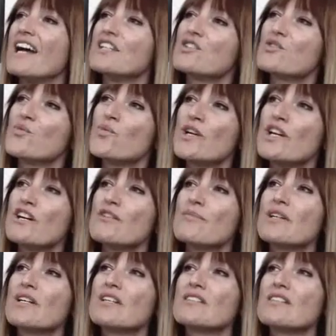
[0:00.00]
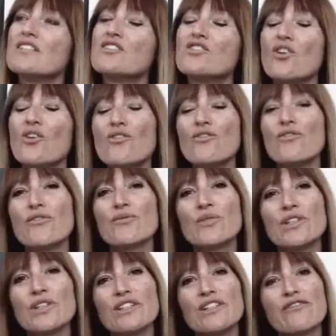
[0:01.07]
It's weird because I don't
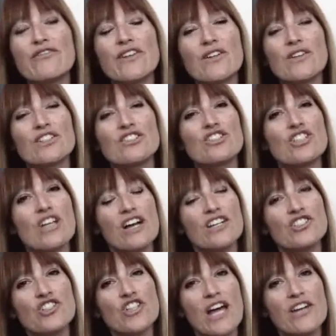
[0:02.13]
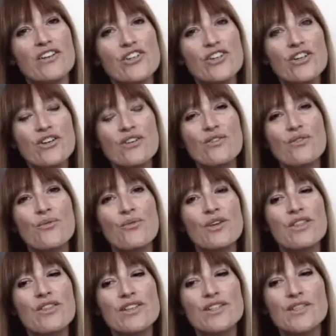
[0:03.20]
really feel a gender
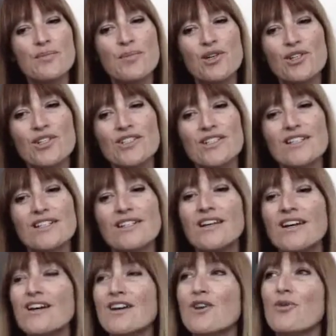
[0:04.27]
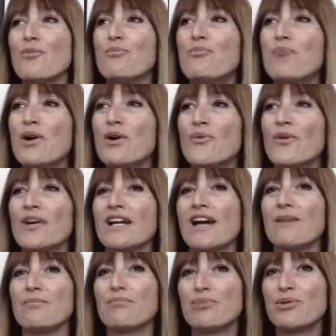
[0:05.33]
with this person, but when
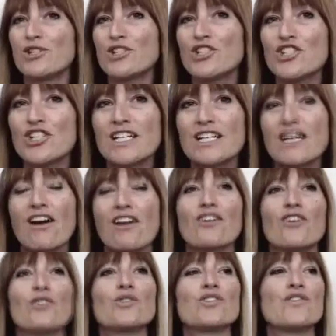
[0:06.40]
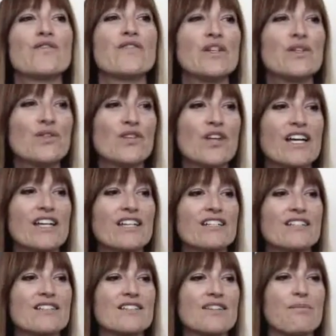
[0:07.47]
I'm pushing, I almost feel like
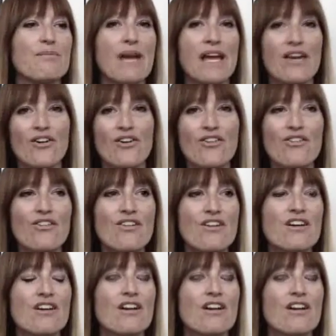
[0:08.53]
it's a male.